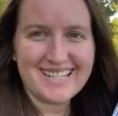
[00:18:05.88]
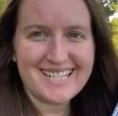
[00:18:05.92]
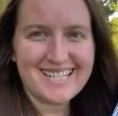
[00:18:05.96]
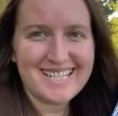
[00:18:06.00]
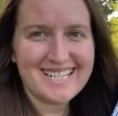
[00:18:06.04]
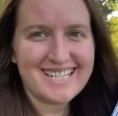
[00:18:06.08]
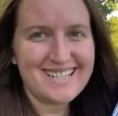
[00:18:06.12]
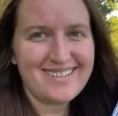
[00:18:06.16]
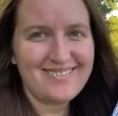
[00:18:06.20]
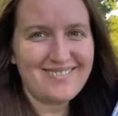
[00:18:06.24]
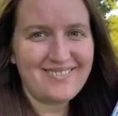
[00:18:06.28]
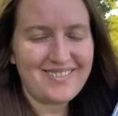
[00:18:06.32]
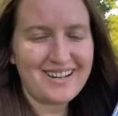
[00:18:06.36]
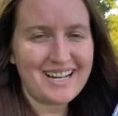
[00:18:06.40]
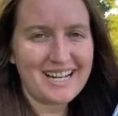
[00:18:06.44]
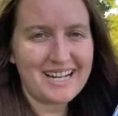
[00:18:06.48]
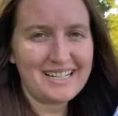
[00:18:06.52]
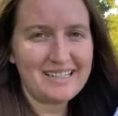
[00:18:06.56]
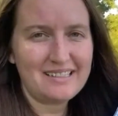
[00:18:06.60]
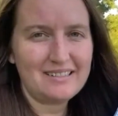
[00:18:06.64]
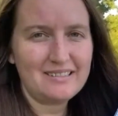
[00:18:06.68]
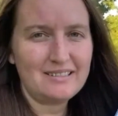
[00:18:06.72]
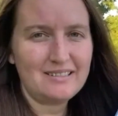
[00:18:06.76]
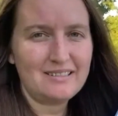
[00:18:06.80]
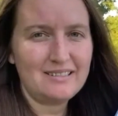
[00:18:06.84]
is the
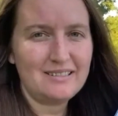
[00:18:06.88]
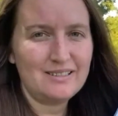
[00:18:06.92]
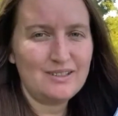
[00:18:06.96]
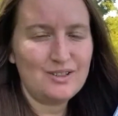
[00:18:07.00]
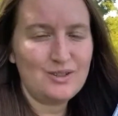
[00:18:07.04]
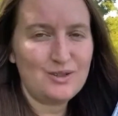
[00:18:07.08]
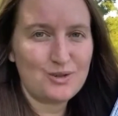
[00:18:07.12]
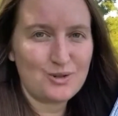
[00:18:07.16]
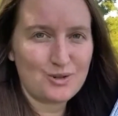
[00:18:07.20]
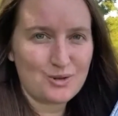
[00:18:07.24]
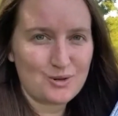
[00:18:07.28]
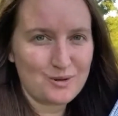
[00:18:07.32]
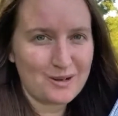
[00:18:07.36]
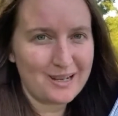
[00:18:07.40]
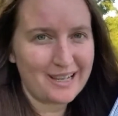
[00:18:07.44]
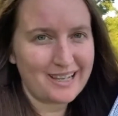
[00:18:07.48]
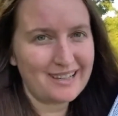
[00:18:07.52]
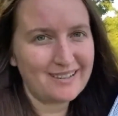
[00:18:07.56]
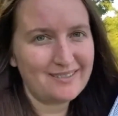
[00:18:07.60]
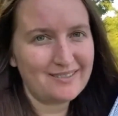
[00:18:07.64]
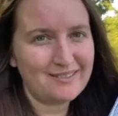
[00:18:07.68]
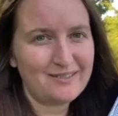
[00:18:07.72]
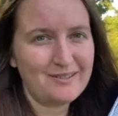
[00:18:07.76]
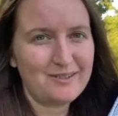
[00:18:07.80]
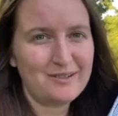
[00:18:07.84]
final
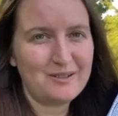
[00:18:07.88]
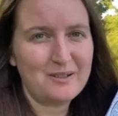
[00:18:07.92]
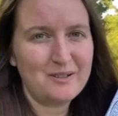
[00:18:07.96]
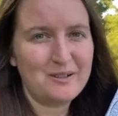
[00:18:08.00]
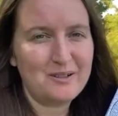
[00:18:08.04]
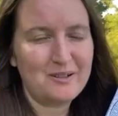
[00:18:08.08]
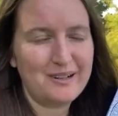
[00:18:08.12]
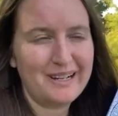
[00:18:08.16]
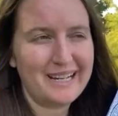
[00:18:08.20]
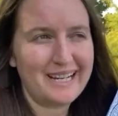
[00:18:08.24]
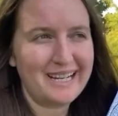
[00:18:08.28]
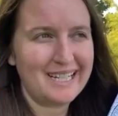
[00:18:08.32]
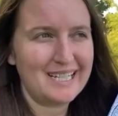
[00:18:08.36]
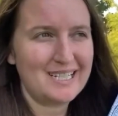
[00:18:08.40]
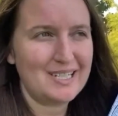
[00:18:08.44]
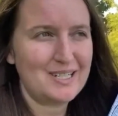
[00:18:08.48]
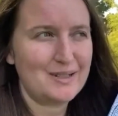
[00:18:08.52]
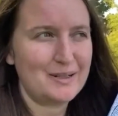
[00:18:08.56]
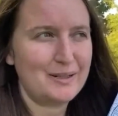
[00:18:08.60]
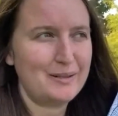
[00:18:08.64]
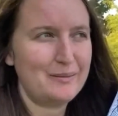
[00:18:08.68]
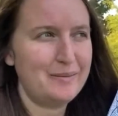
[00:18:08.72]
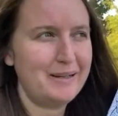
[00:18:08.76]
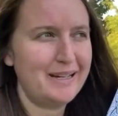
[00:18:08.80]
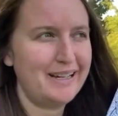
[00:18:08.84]
drawing for
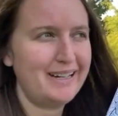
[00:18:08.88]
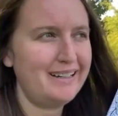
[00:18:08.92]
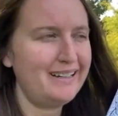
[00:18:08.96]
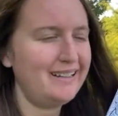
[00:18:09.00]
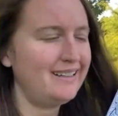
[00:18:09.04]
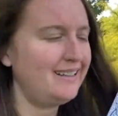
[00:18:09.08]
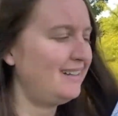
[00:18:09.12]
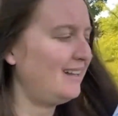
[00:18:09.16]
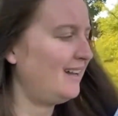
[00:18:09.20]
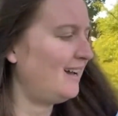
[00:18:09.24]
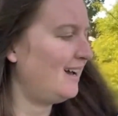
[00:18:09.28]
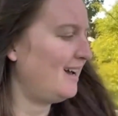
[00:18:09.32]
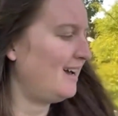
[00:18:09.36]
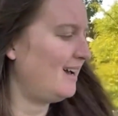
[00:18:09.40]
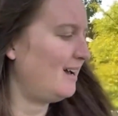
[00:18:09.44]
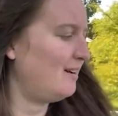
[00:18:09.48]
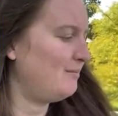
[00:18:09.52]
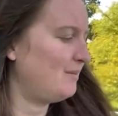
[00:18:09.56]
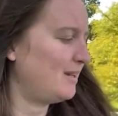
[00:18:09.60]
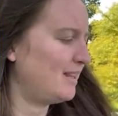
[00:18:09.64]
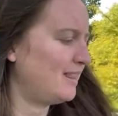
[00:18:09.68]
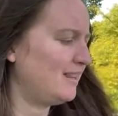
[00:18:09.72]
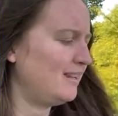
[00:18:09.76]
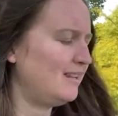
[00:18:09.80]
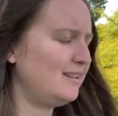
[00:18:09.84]
Inktober. I
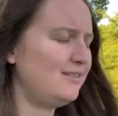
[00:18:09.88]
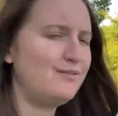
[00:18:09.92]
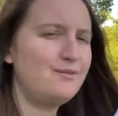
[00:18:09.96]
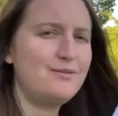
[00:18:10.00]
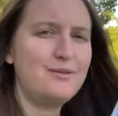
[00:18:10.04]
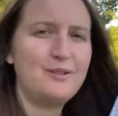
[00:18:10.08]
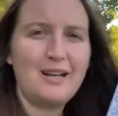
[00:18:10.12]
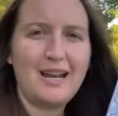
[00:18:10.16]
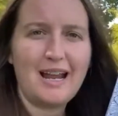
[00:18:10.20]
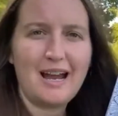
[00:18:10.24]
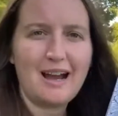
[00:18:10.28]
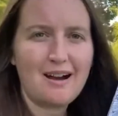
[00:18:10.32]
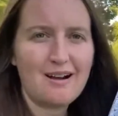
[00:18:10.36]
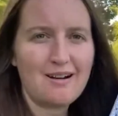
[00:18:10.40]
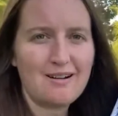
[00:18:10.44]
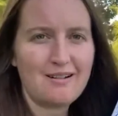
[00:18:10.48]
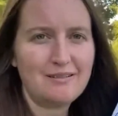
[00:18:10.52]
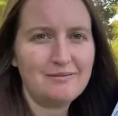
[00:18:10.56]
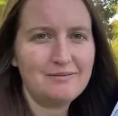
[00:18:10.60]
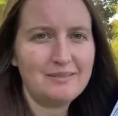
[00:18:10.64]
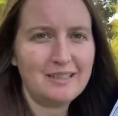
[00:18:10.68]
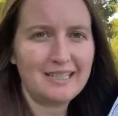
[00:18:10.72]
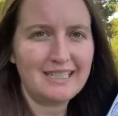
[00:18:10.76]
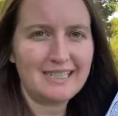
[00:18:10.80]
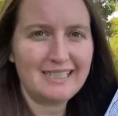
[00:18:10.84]
think for now I'm
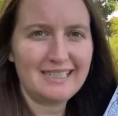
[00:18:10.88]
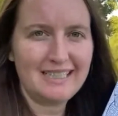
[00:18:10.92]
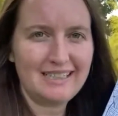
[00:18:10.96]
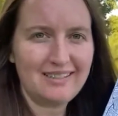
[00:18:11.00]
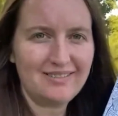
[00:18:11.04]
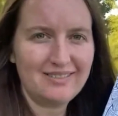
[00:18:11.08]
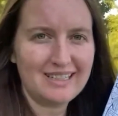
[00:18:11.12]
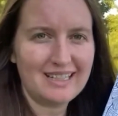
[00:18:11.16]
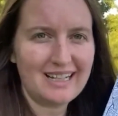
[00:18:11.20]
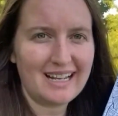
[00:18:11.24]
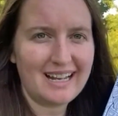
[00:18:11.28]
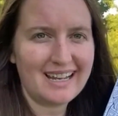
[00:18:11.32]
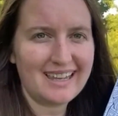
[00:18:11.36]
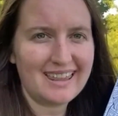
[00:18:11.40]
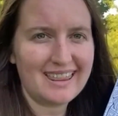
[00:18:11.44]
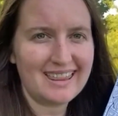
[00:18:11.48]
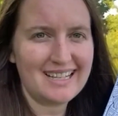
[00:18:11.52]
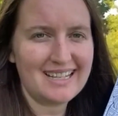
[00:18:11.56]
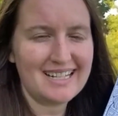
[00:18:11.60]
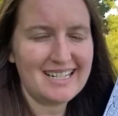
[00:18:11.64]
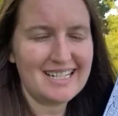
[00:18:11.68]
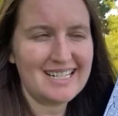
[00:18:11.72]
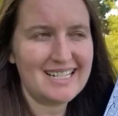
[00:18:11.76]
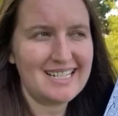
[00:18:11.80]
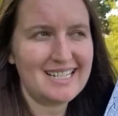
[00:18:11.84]
gonna leave it like
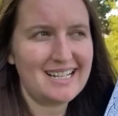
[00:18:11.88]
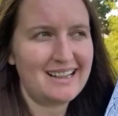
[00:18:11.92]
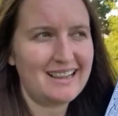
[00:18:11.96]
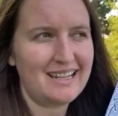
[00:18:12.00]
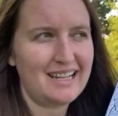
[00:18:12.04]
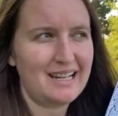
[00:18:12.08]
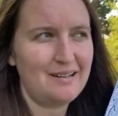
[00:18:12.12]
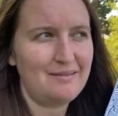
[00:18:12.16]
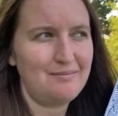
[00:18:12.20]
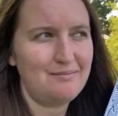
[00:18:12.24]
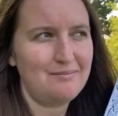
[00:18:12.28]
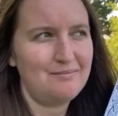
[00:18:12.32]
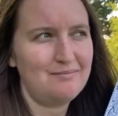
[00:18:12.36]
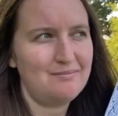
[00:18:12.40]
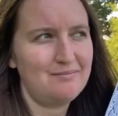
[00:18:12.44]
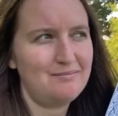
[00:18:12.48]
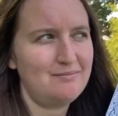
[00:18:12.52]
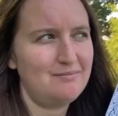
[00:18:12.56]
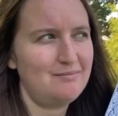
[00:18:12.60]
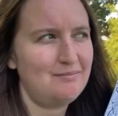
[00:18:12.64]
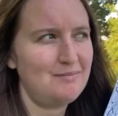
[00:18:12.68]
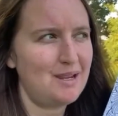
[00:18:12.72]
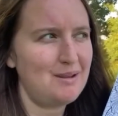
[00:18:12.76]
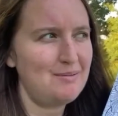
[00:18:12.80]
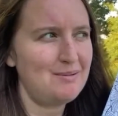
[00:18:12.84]
this, and then
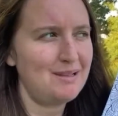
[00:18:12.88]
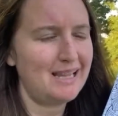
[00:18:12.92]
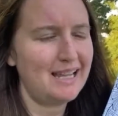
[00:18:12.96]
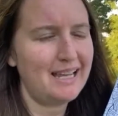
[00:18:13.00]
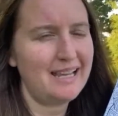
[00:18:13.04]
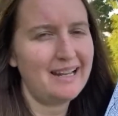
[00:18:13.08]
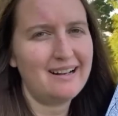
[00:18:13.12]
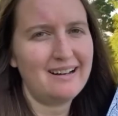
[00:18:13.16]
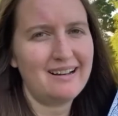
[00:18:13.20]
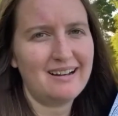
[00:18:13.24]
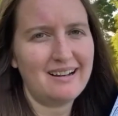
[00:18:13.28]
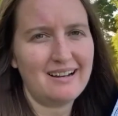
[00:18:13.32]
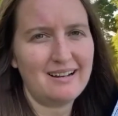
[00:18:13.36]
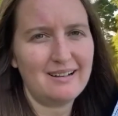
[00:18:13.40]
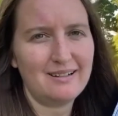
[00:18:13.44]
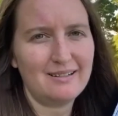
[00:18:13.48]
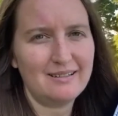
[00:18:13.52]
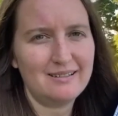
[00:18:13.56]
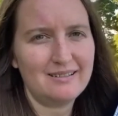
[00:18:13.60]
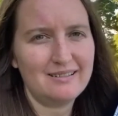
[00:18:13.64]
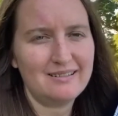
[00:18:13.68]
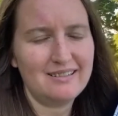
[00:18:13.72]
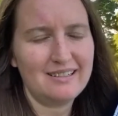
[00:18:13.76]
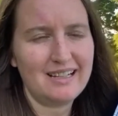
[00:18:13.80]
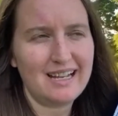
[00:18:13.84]
maybe later
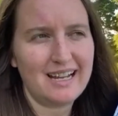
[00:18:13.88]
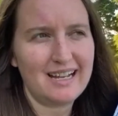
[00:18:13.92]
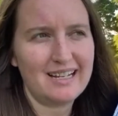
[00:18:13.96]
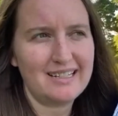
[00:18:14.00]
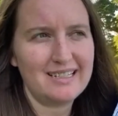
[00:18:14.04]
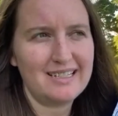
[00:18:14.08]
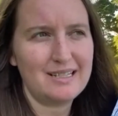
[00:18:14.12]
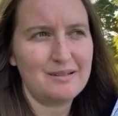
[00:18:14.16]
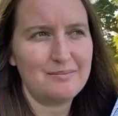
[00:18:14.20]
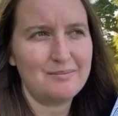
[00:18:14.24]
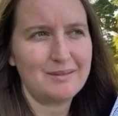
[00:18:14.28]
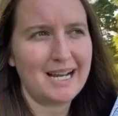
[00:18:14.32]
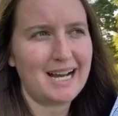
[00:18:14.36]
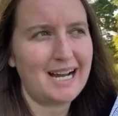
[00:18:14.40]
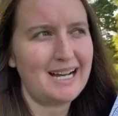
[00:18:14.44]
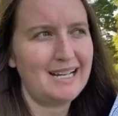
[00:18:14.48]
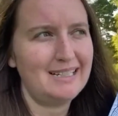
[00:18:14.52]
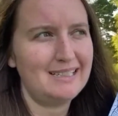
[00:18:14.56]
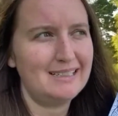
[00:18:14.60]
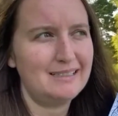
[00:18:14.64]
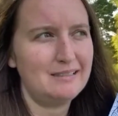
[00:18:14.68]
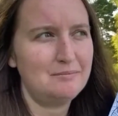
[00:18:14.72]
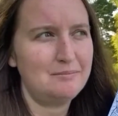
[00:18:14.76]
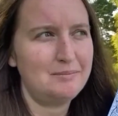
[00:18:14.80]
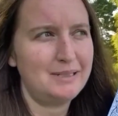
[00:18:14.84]
I'll add some
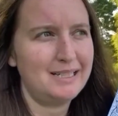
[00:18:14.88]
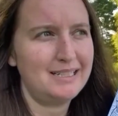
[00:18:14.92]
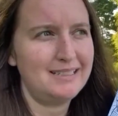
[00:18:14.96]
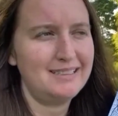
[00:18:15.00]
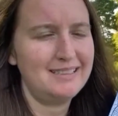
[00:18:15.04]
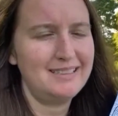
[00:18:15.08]
color, but